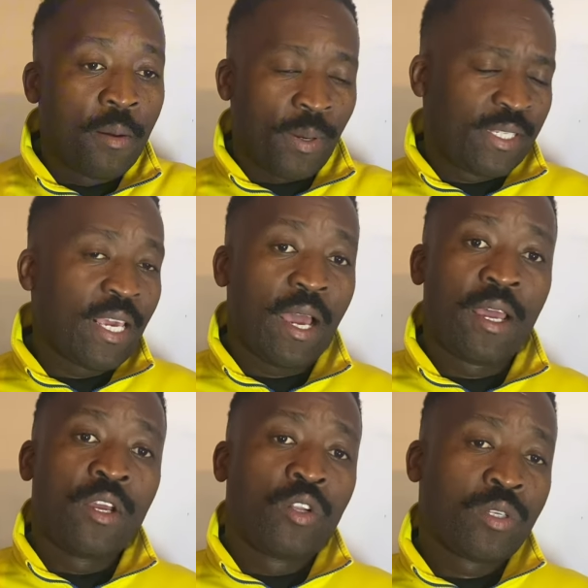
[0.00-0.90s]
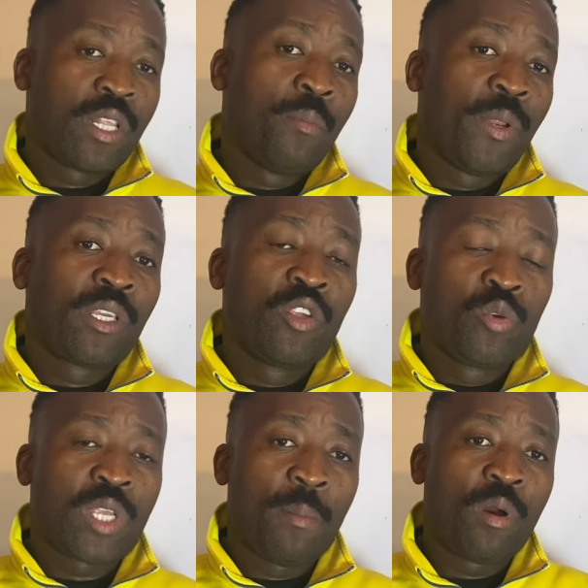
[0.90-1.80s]
But yeah, those are the breaking
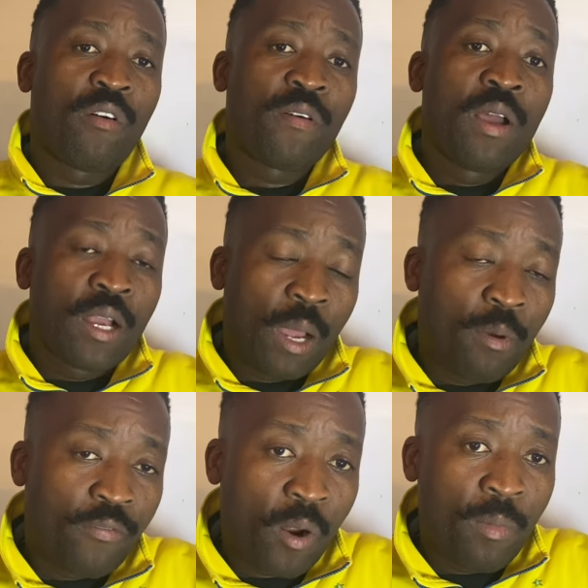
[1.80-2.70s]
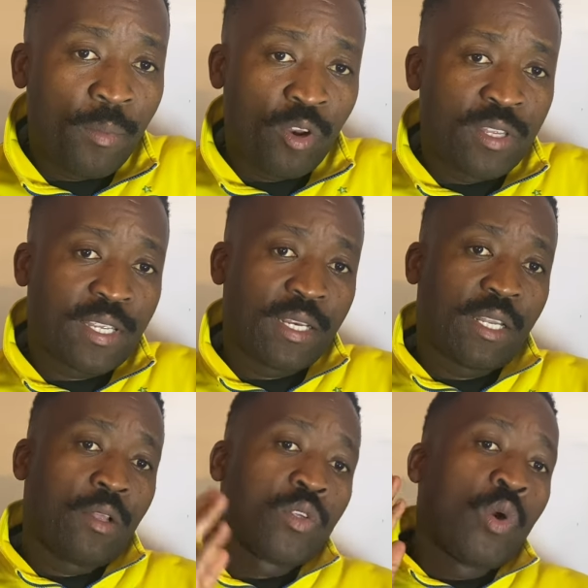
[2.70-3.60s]
news coming from Mamelodi
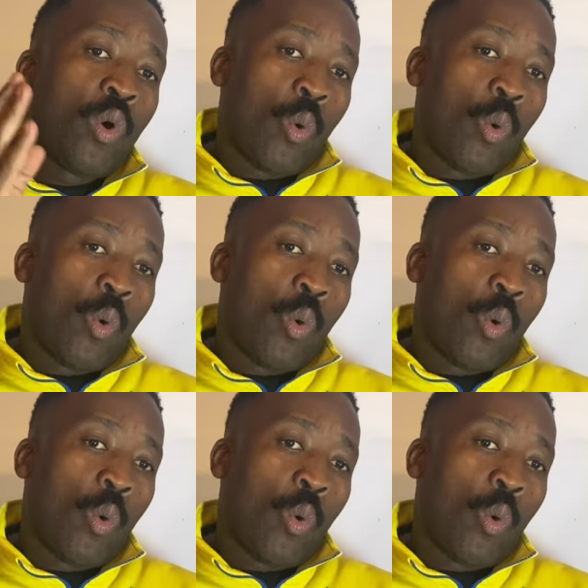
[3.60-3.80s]
Sundowns.